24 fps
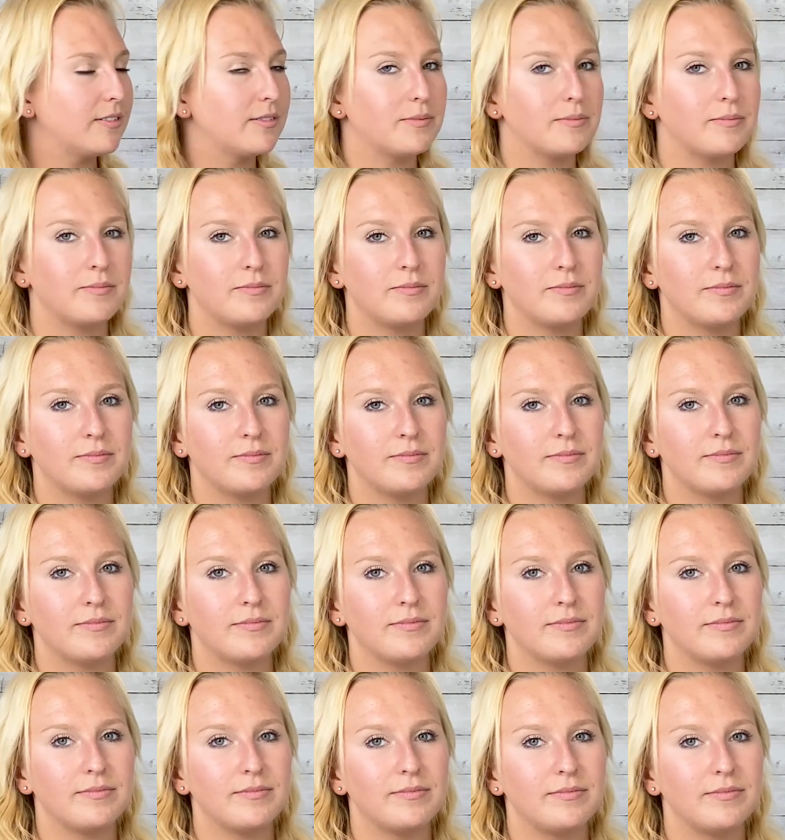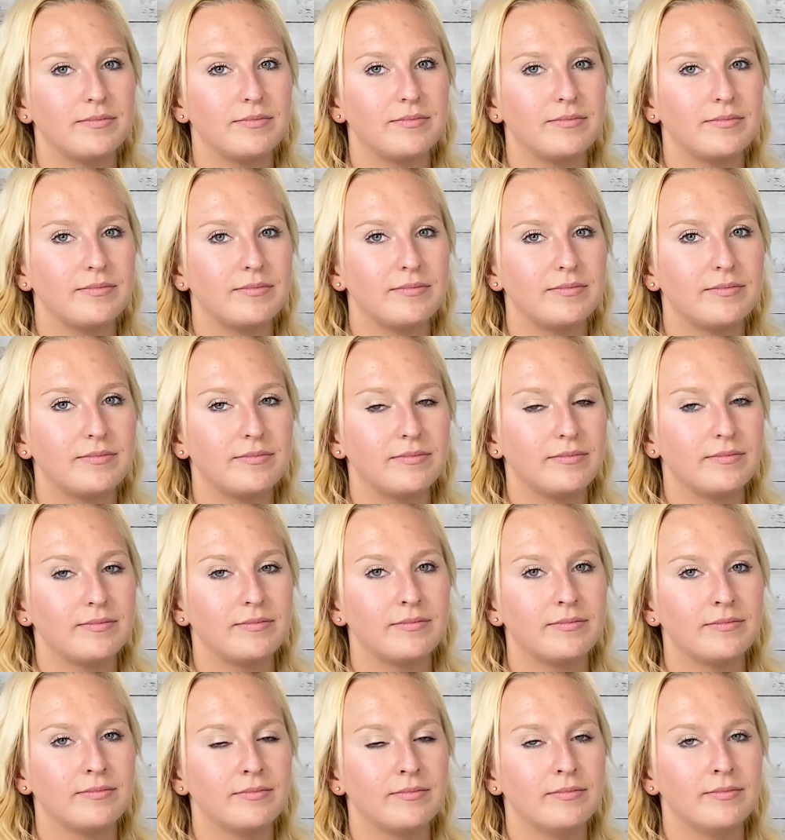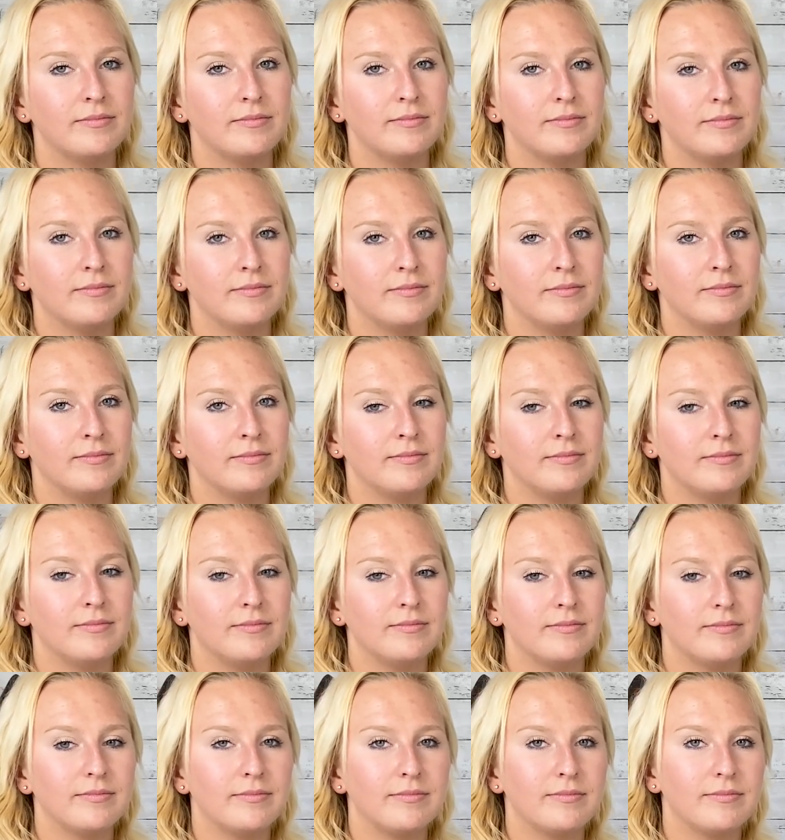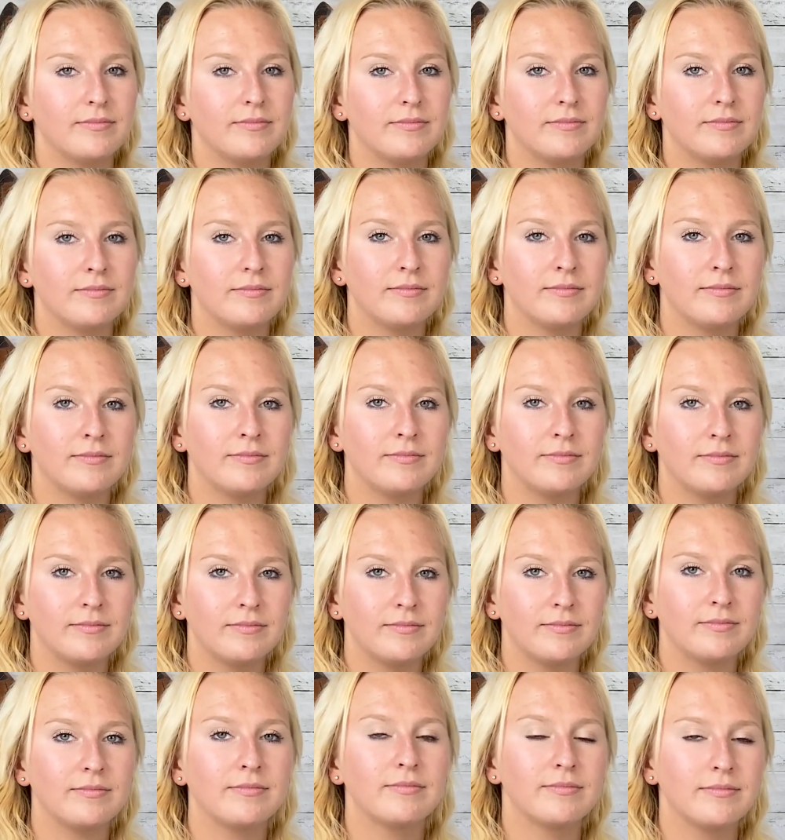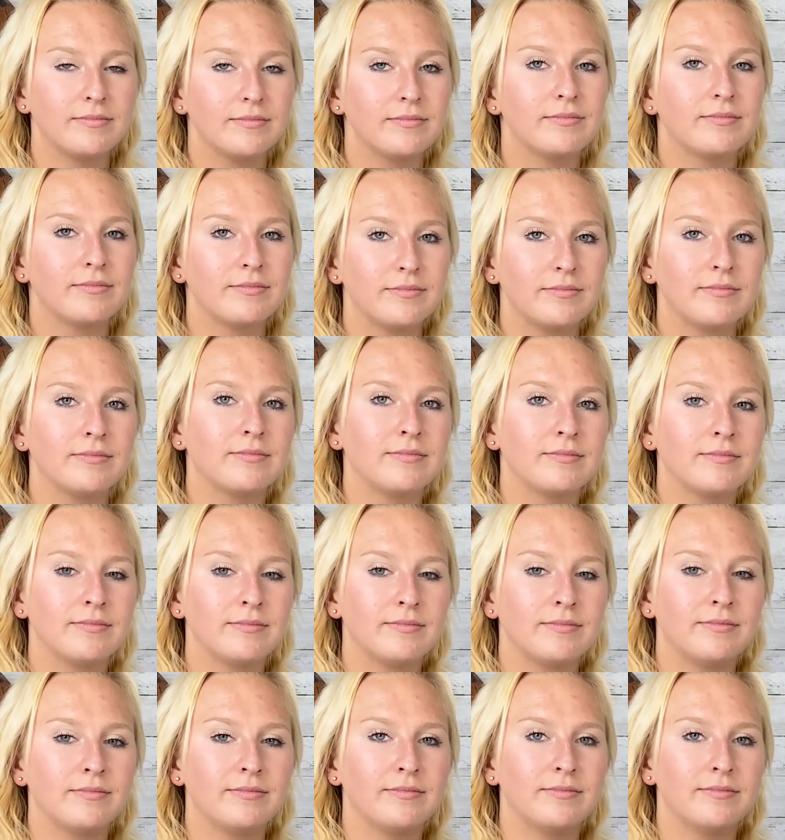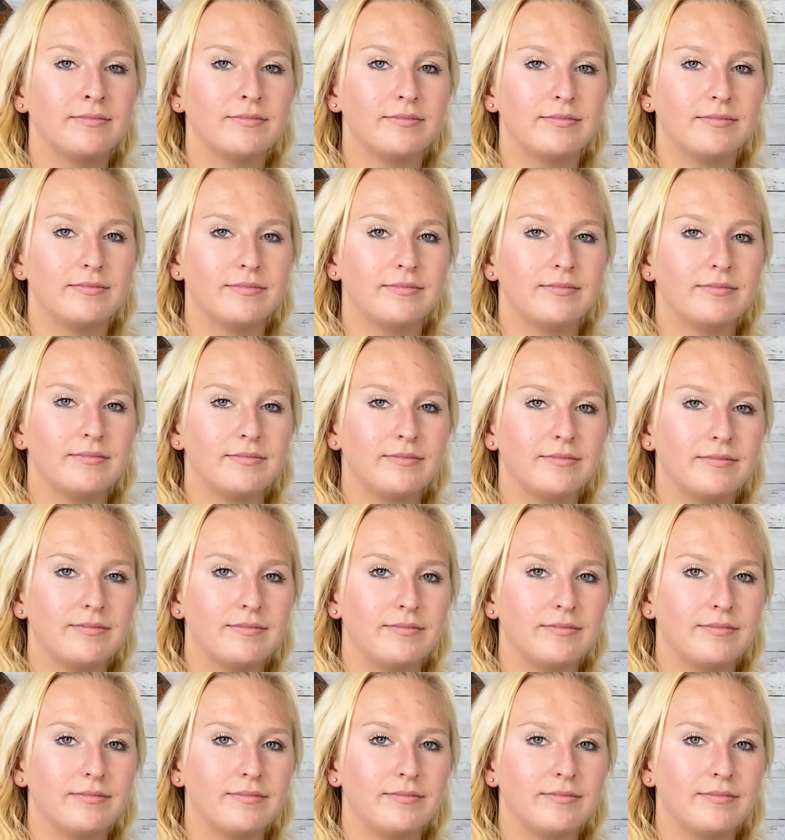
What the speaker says: [no speech]